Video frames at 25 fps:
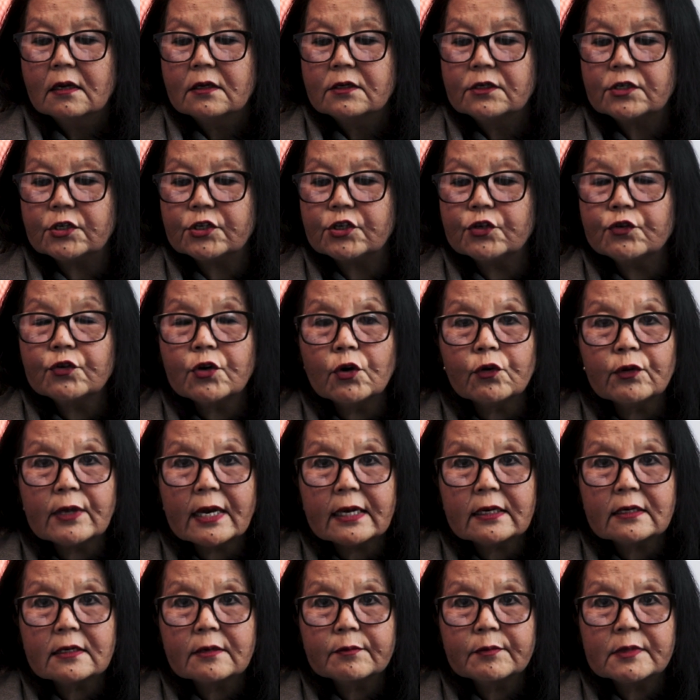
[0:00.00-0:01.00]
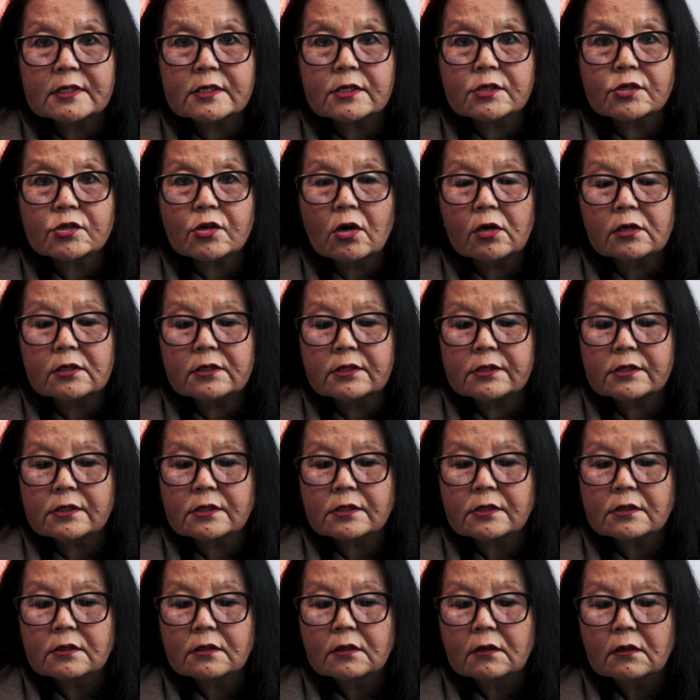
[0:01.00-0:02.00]
Did you know that, Mrs.
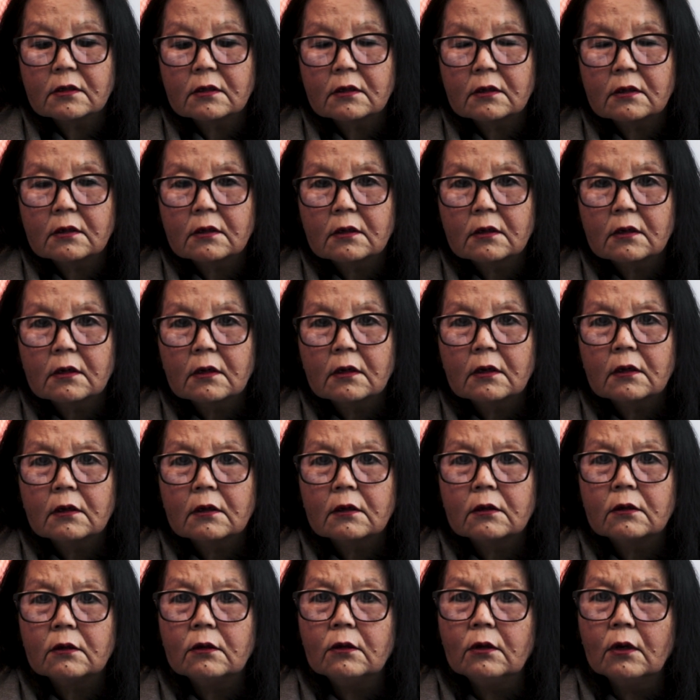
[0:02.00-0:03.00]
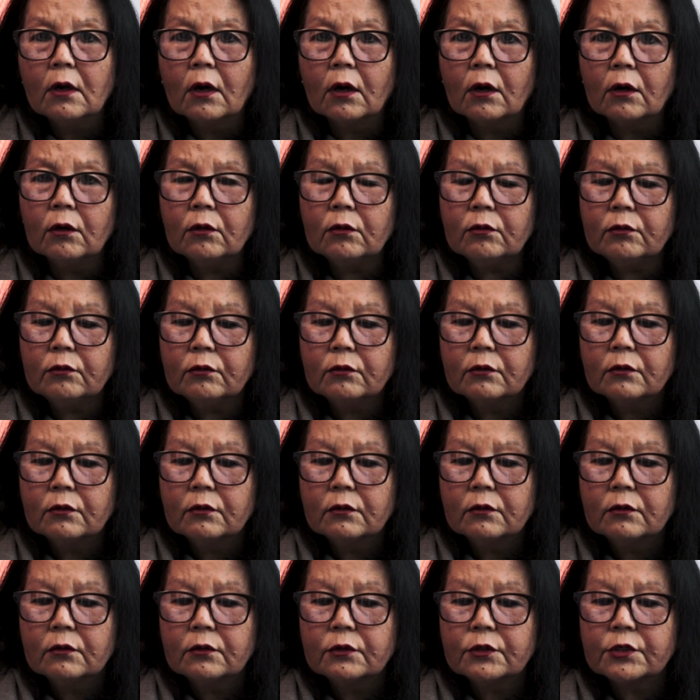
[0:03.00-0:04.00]
Saunders?" "No,"
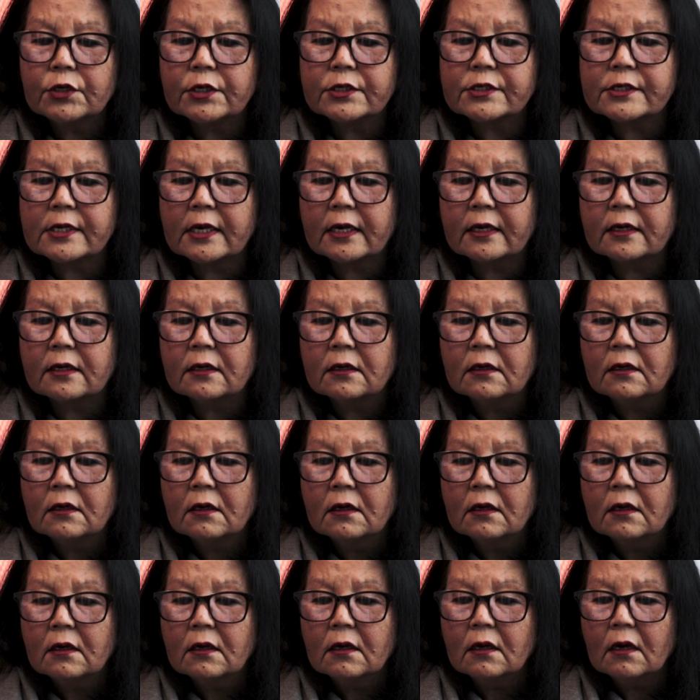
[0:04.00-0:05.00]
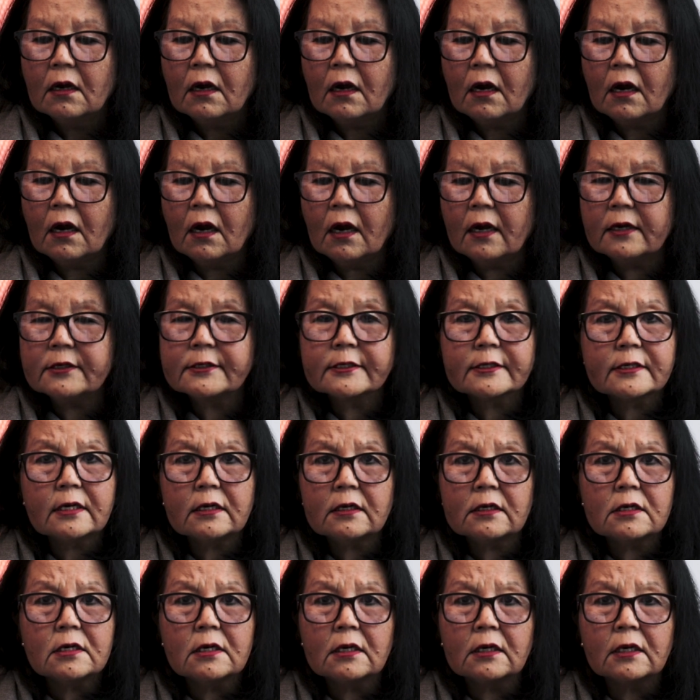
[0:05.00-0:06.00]
she said. "I
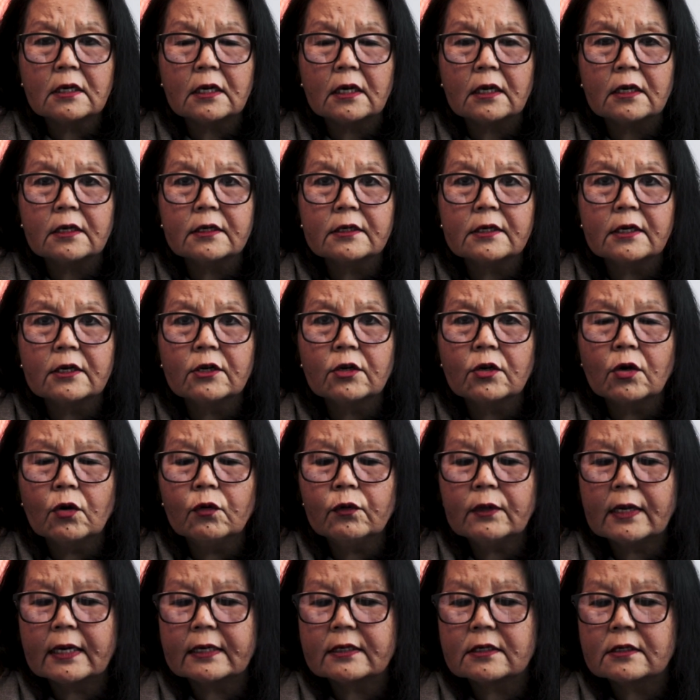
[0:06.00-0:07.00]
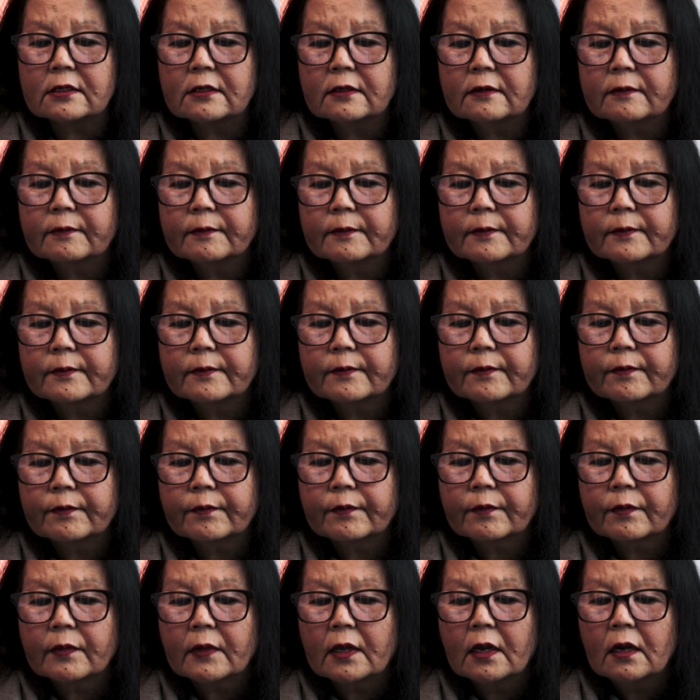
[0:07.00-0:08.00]
certainly didn't know that."
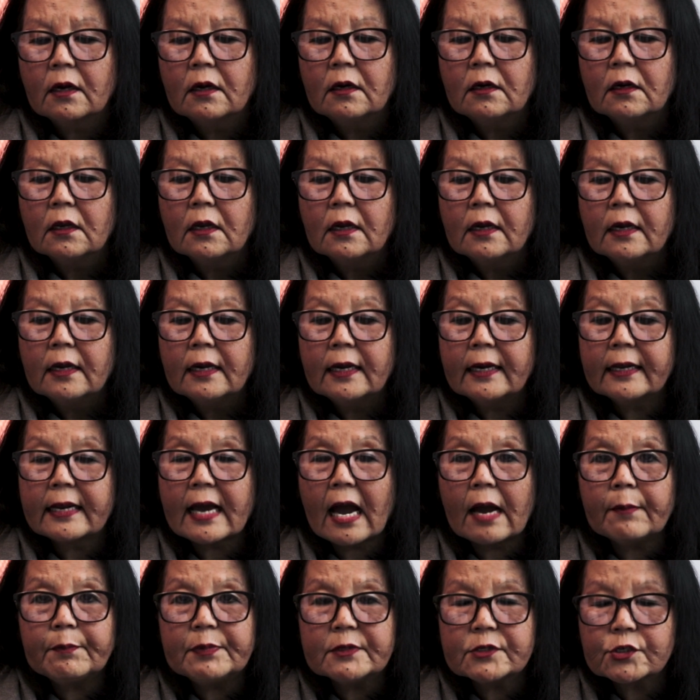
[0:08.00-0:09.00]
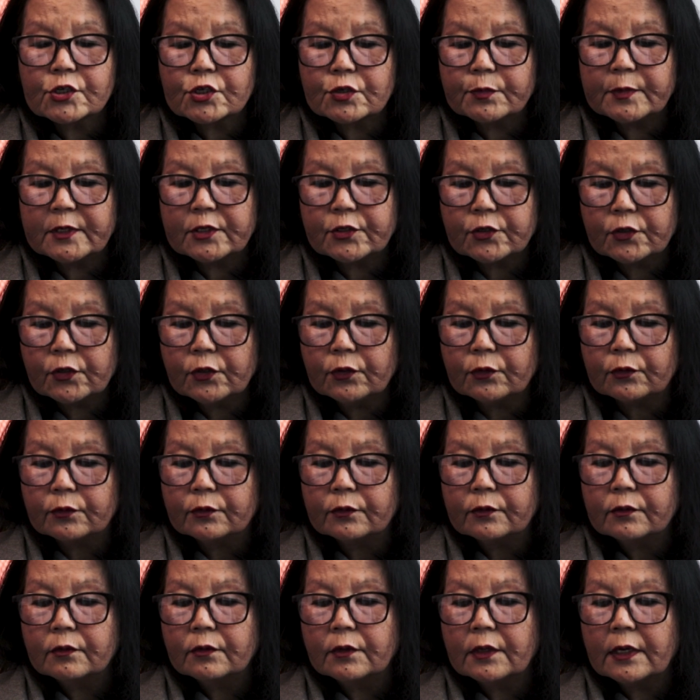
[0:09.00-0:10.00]
"It happens to be
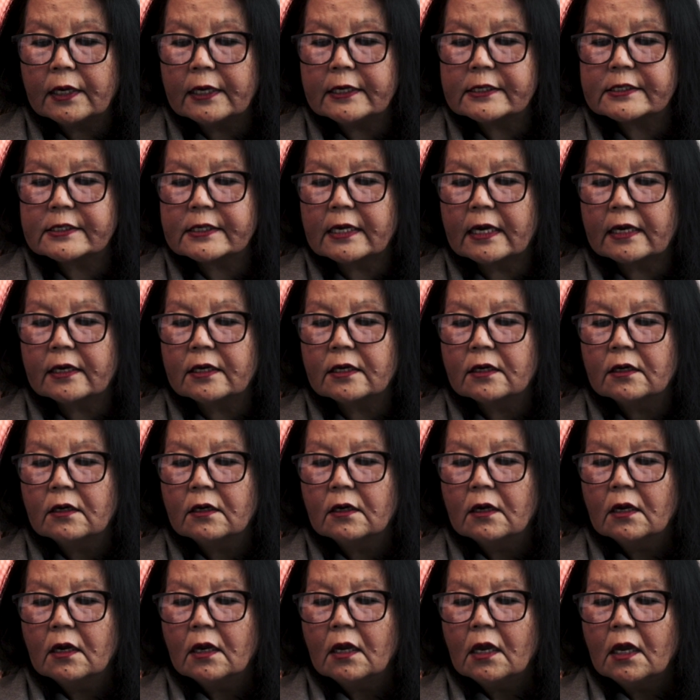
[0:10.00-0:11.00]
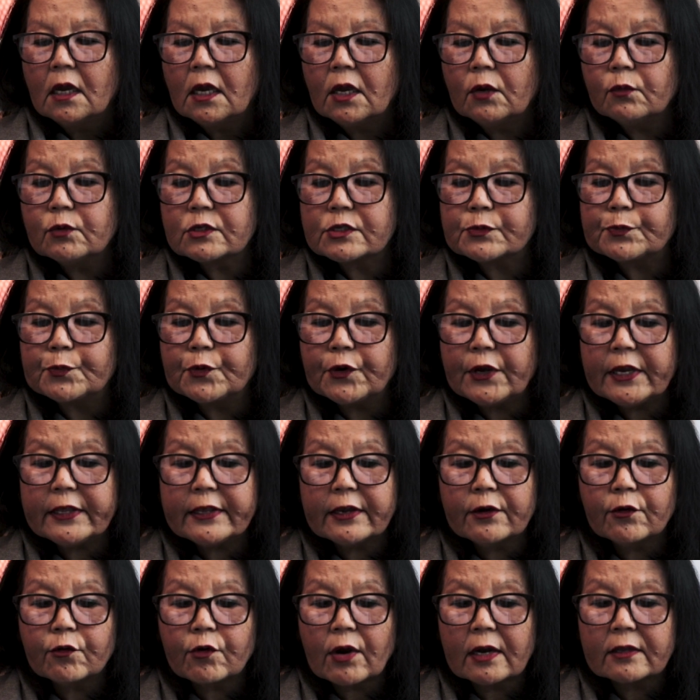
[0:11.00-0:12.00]
true," he said. He was
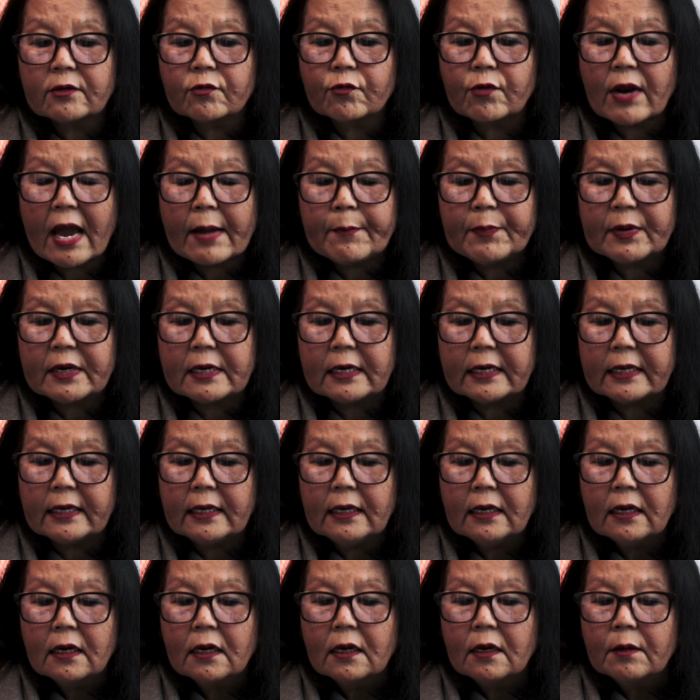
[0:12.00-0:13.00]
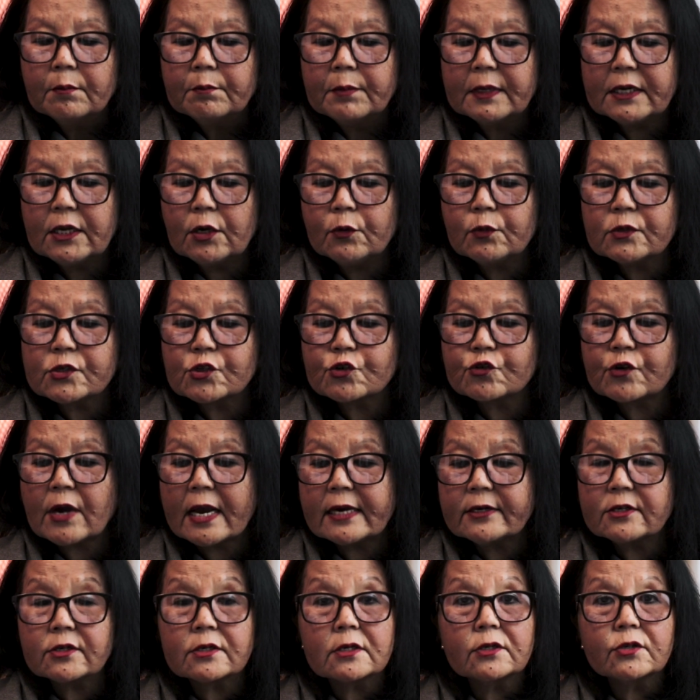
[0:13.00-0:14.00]
breathing rather rapidly, but he was
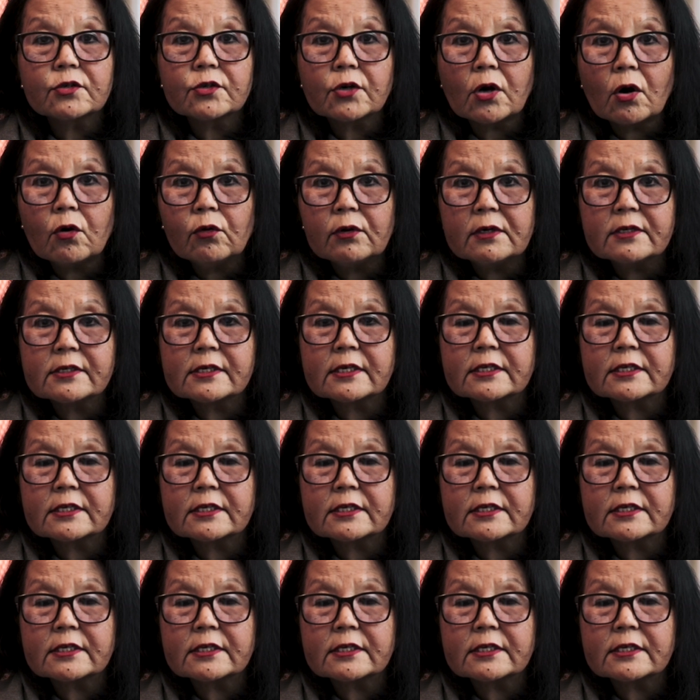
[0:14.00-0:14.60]
trying to control his